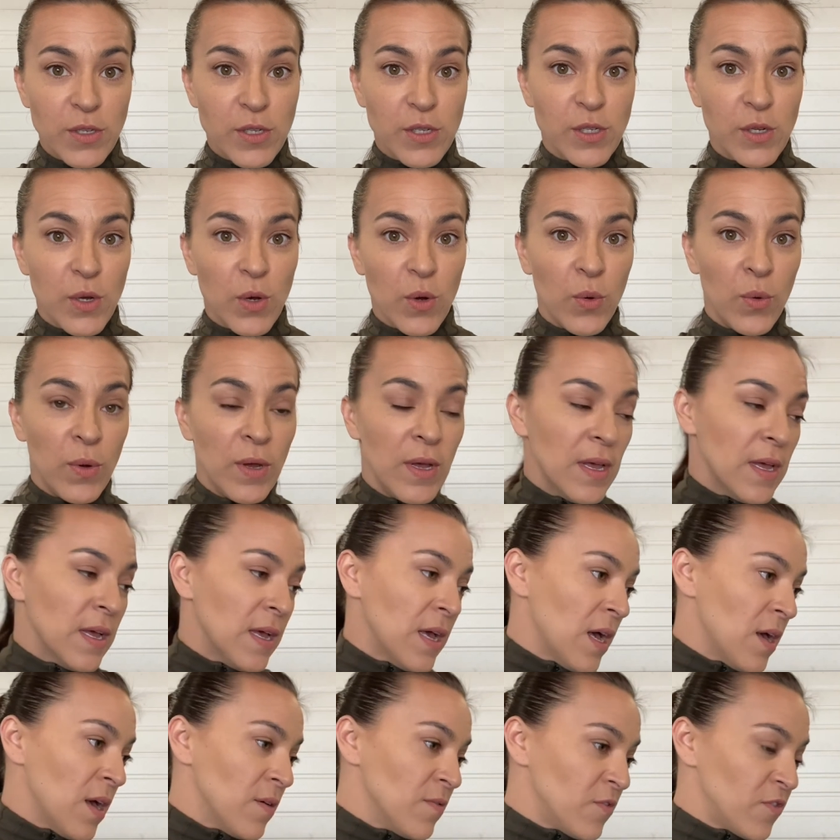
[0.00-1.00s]
So
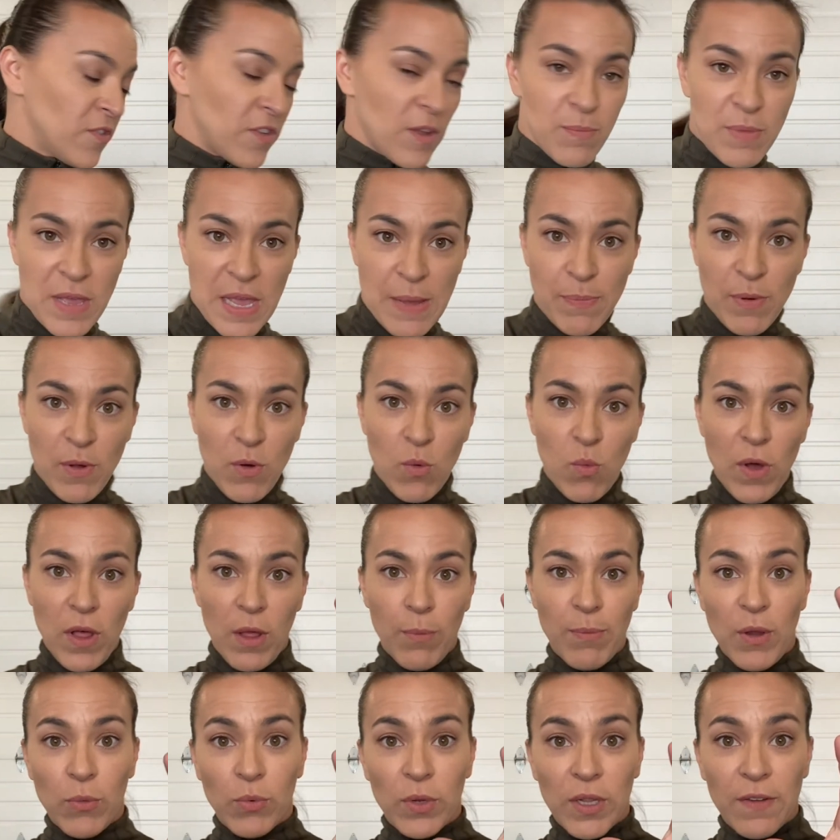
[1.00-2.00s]
some people will
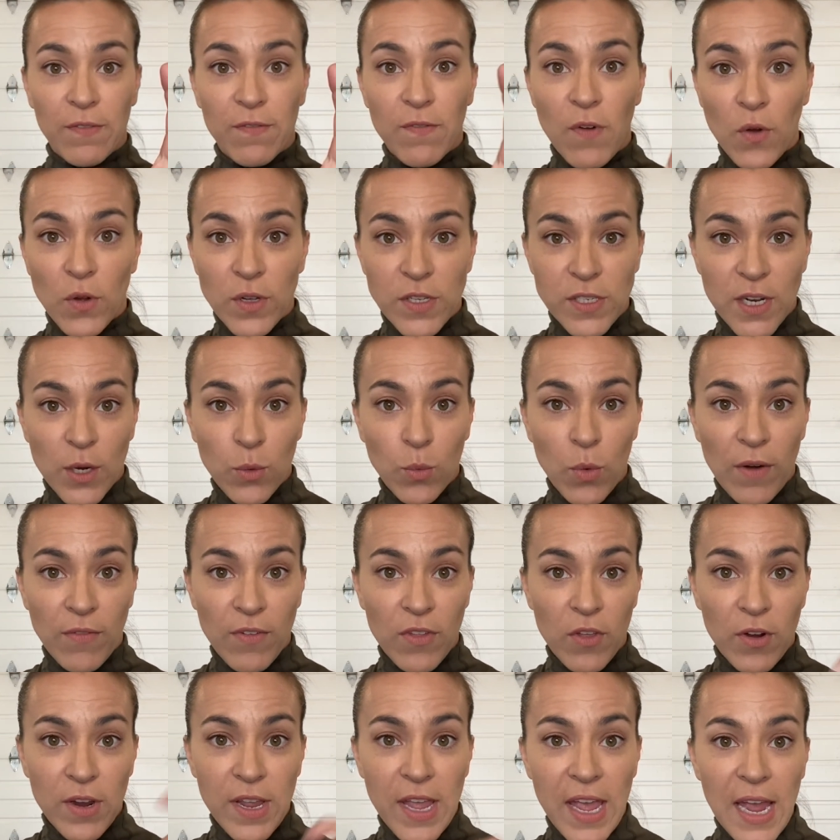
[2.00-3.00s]
be really focused on wherever
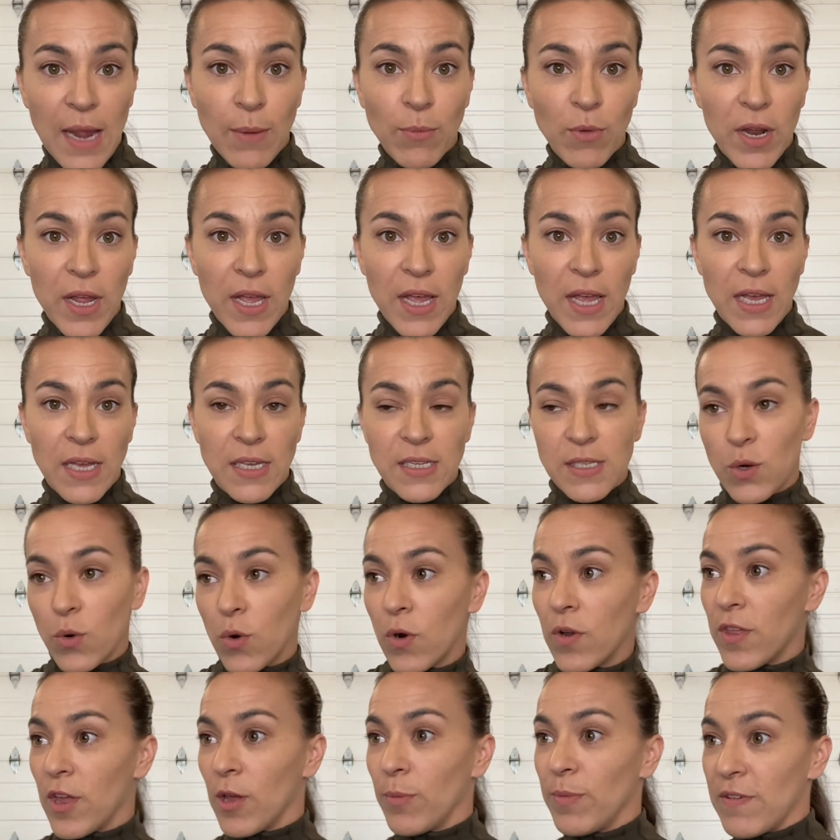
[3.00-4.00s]
their camera is, or
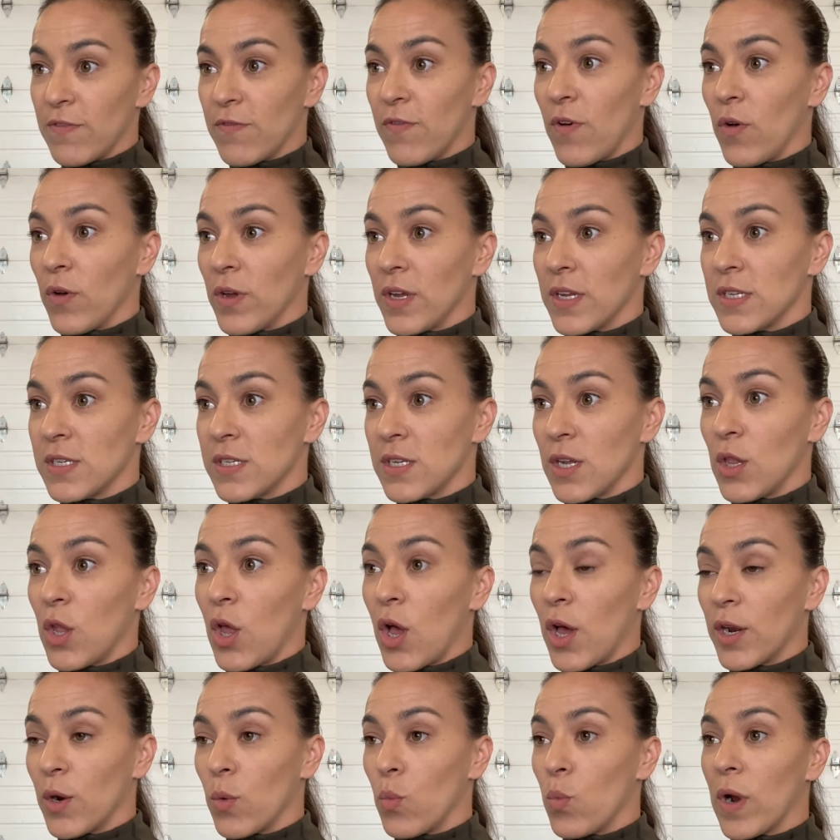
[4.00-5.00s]
they'll be focused a
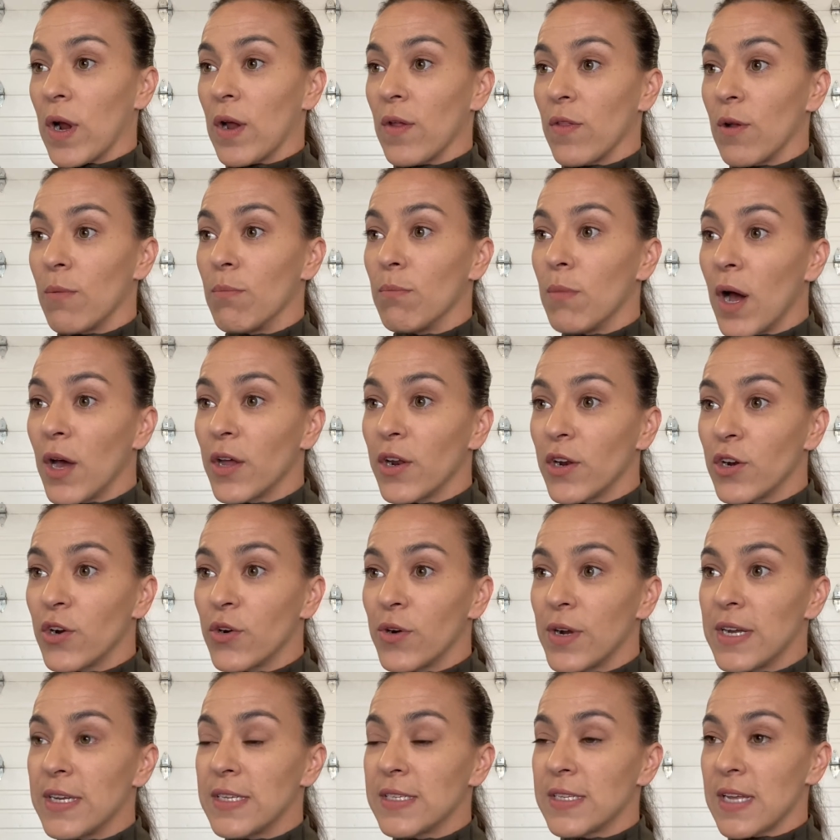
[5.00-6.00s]
lot on where their monitor
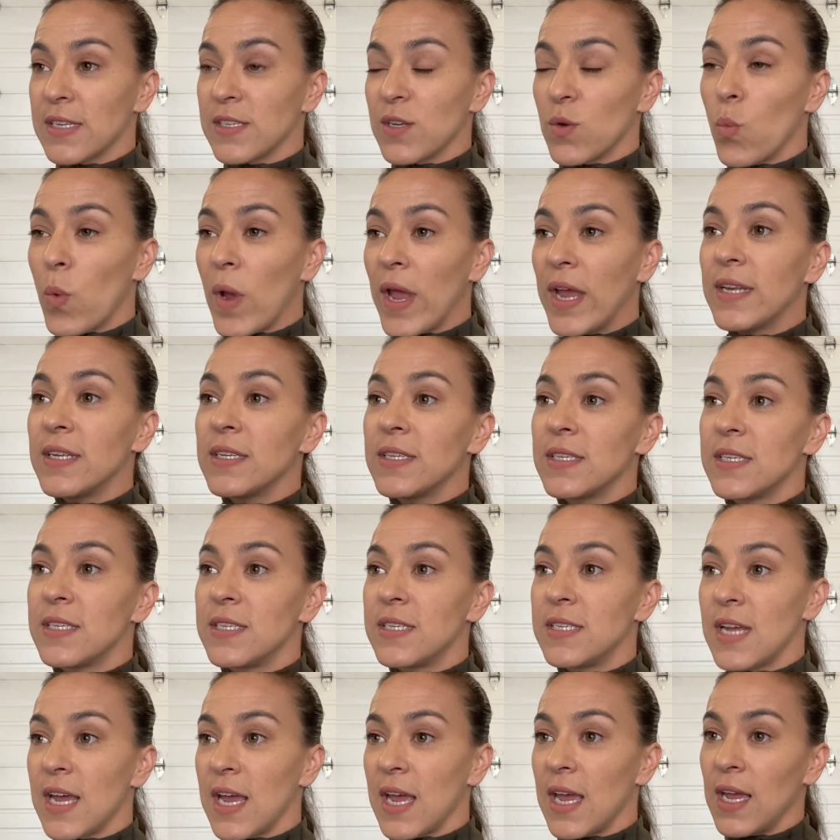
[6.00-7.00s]
is as a way to
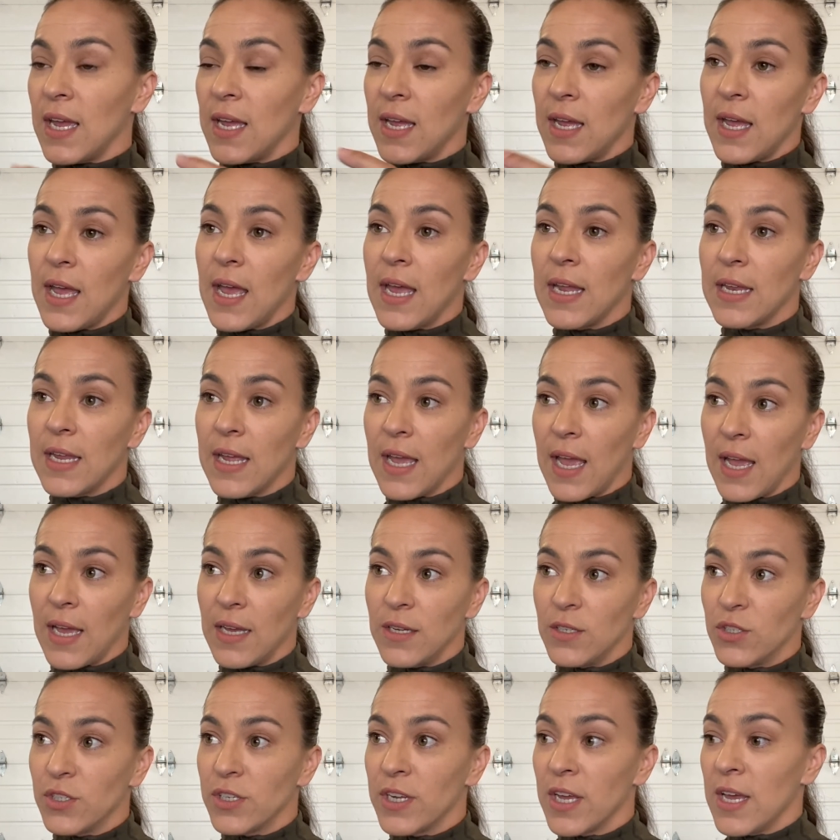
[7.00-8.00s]
stay
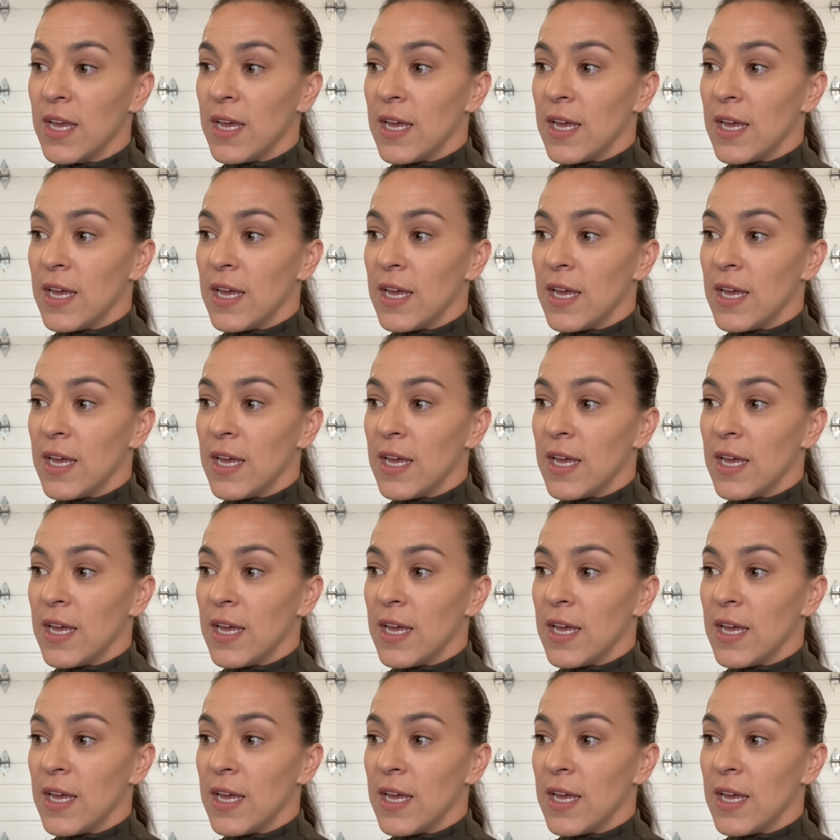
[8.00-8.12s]
engaged.